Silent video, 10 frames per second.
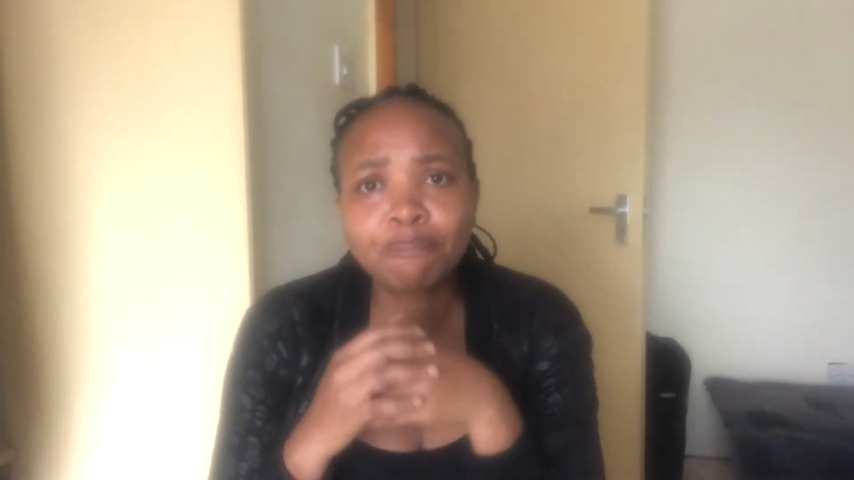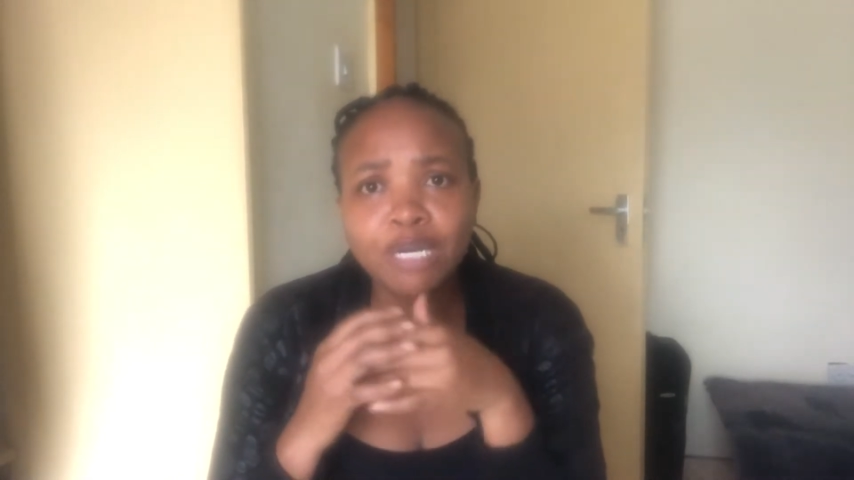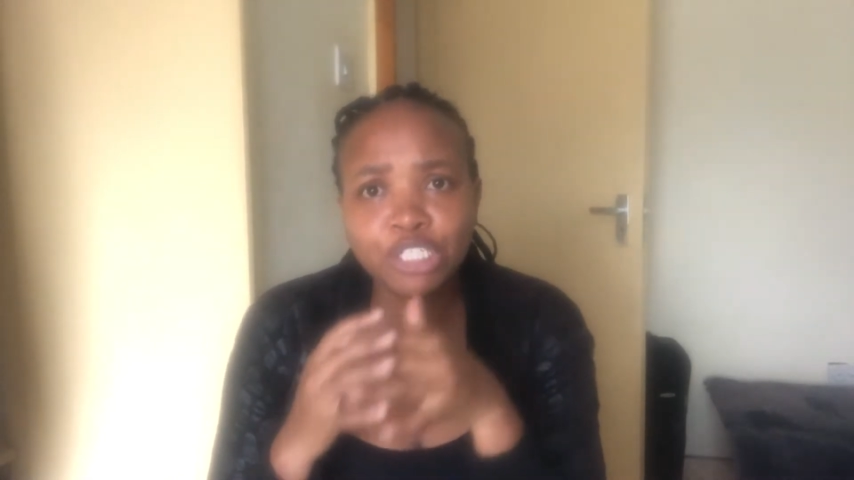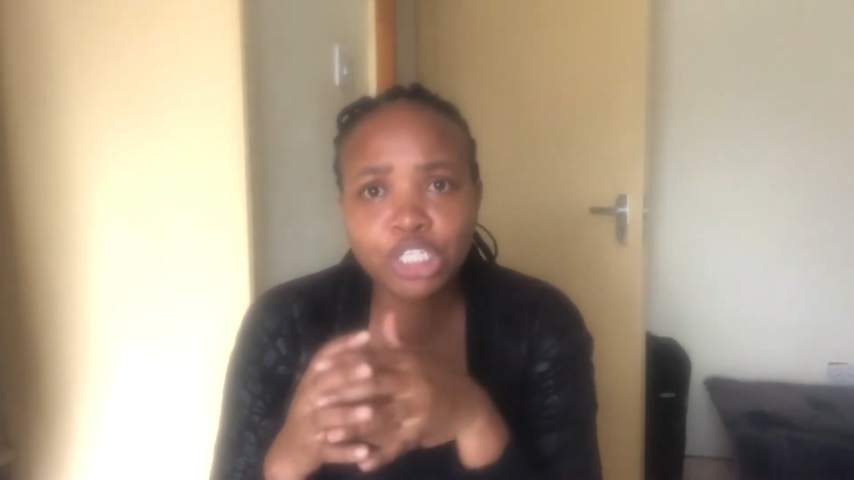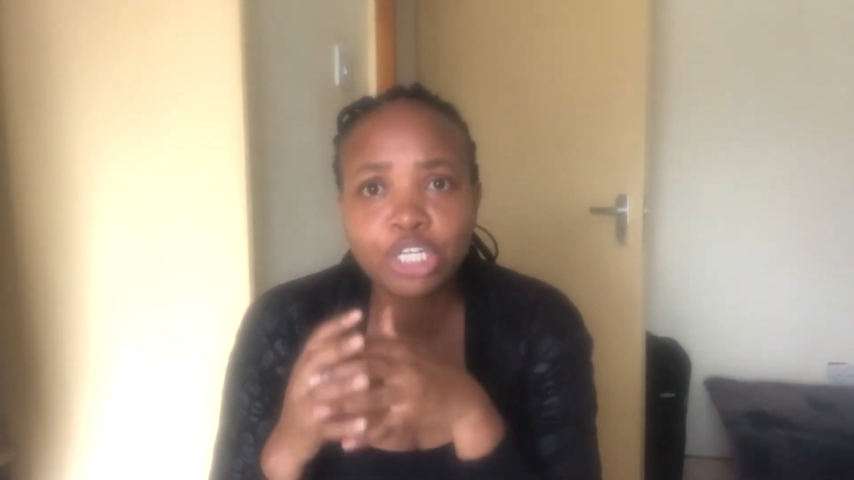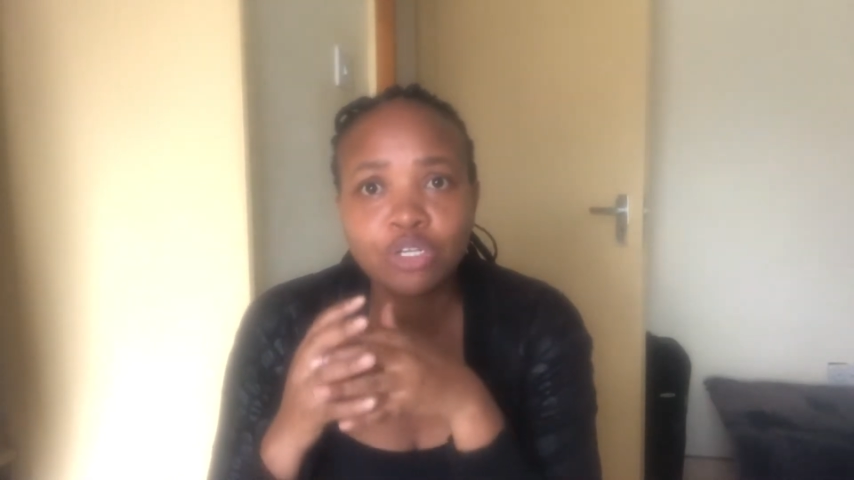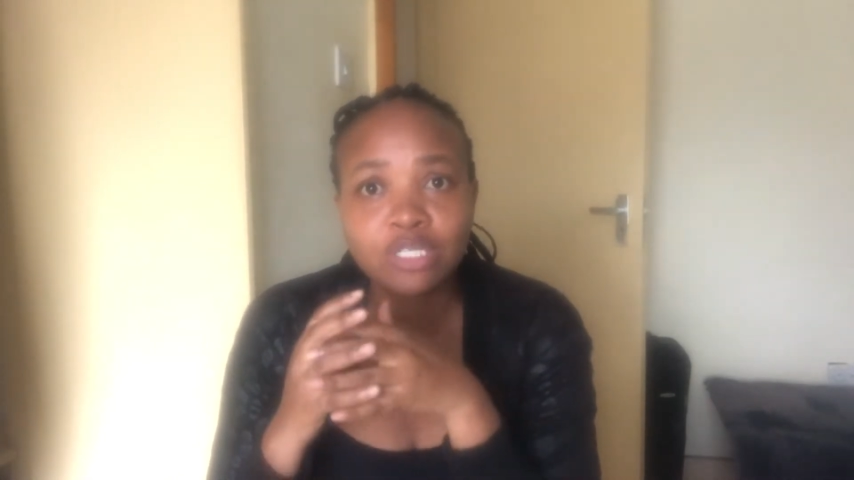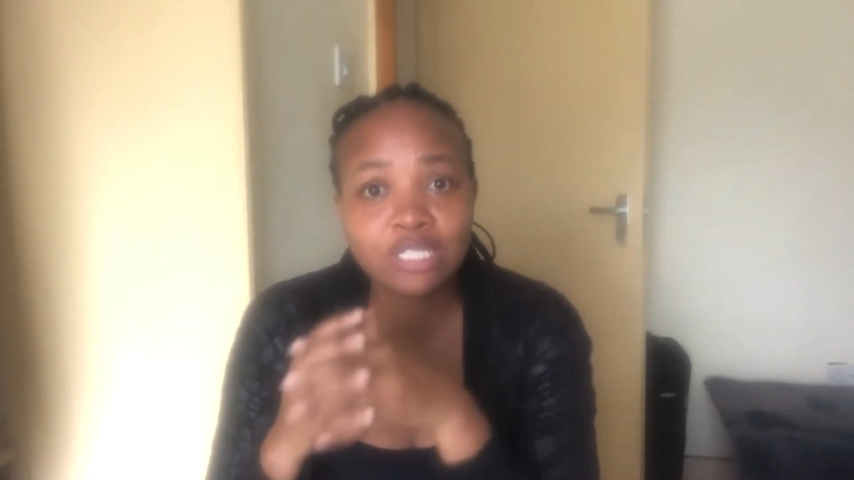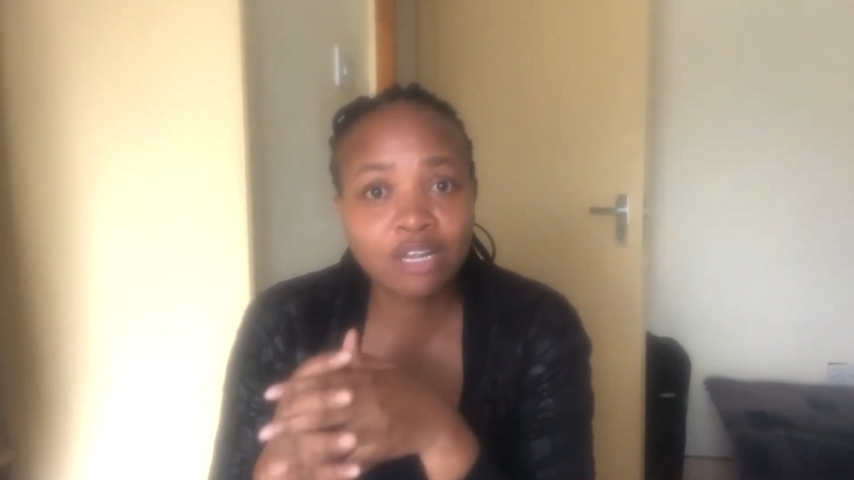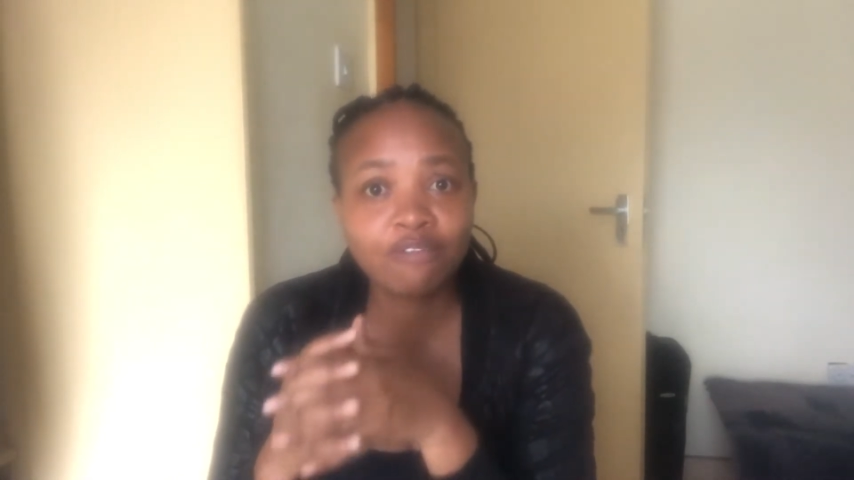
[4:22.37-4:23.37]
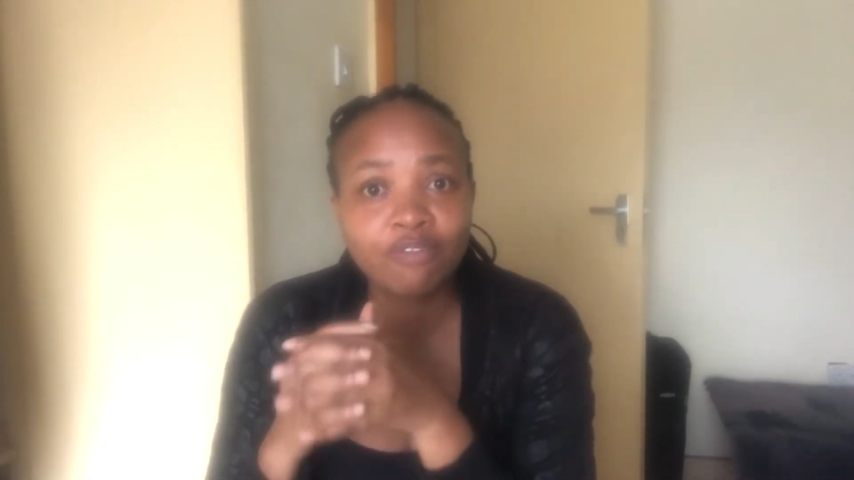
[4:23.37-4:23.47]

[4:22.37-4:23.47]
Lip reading: pressure yourself